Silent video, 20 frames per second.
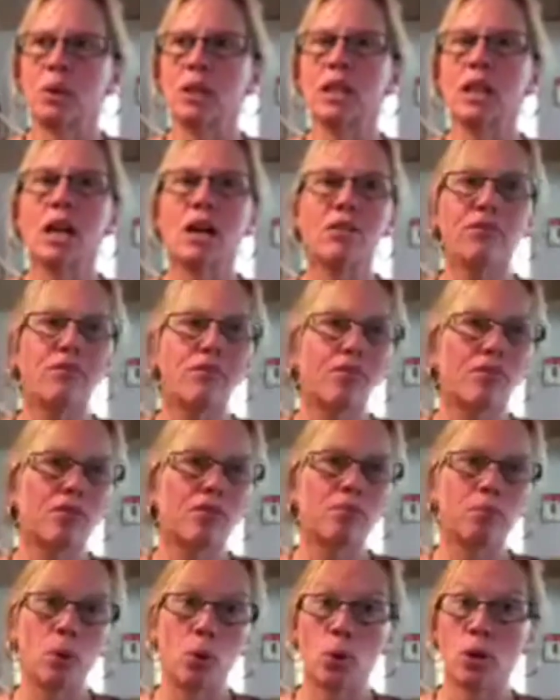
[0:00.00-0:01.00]
we love
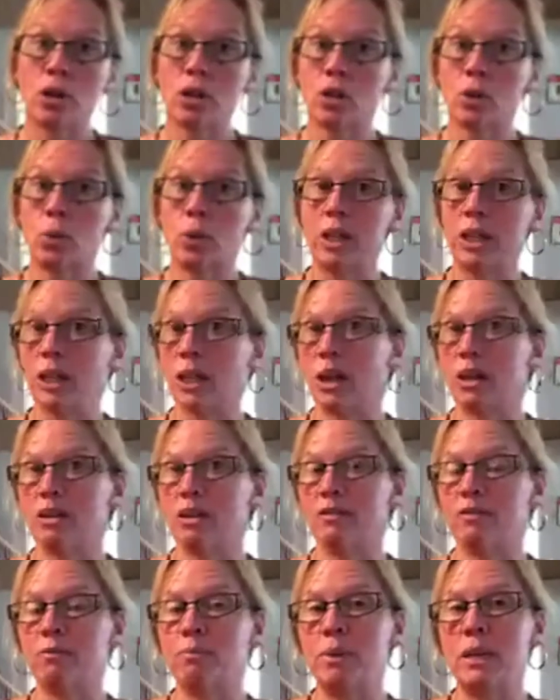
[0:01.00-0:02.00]
pork, we
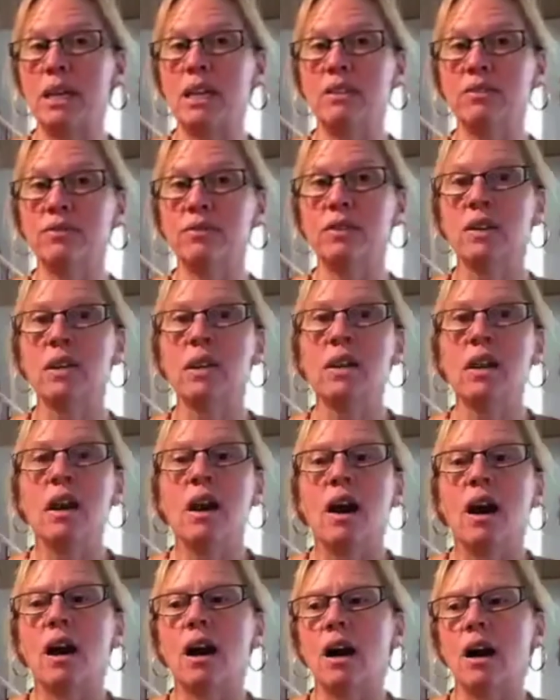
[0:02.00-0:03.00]
love beef.
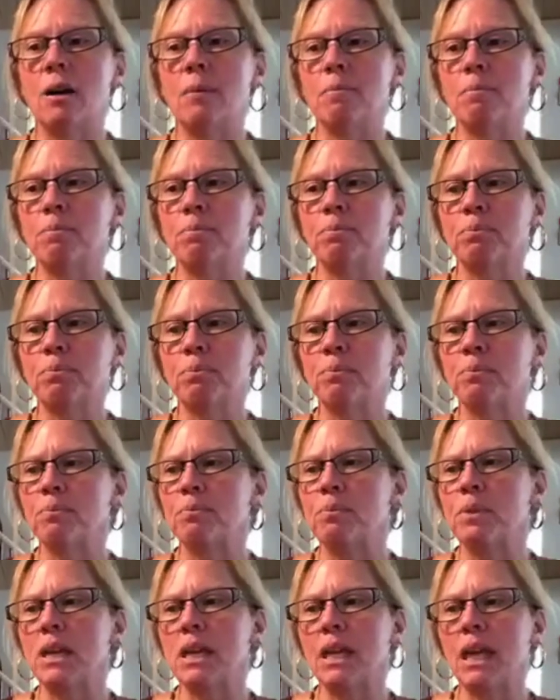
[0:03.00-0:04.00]
Um,
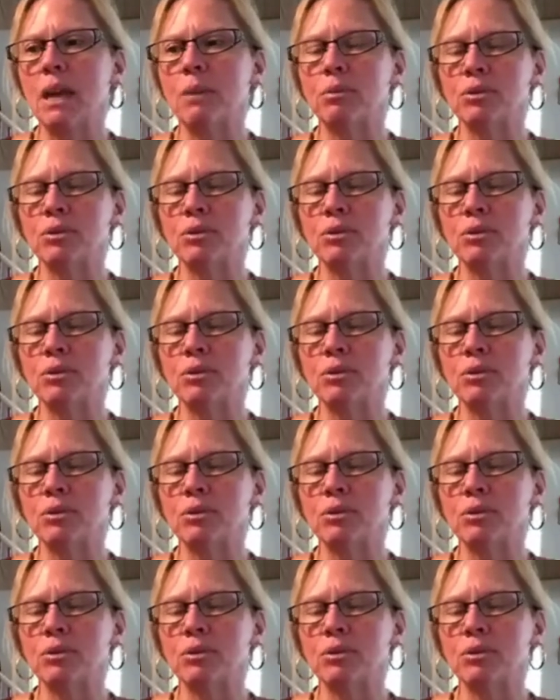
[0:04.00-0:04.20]
being